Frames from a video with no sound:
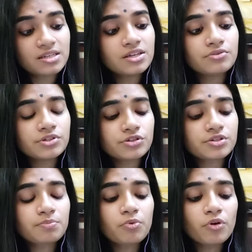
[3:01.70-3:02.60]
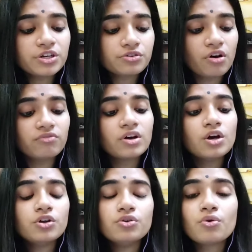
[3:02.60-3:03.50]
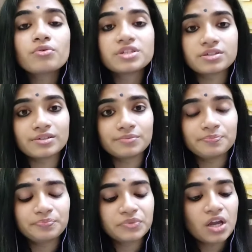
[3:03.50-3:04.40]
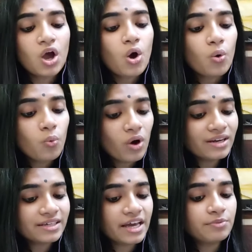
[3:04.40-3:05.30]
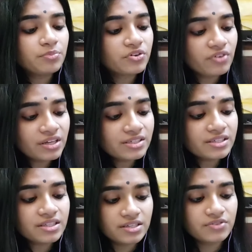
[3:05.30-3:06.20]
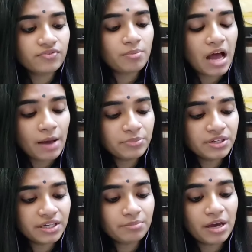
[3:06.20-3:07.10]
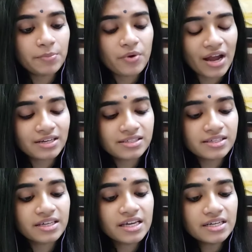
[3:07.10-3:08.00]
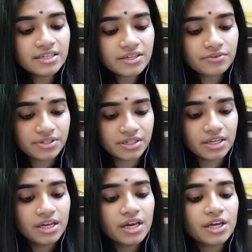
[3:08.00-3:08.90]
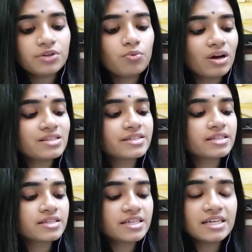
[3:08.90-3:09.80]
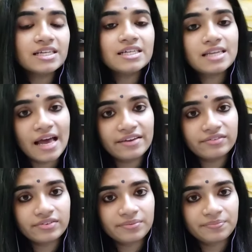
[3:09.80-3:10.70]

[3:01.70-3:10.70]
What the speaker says: till he reaches a point of no return. One can prevent this from happening by practicing integrity in one's daily life.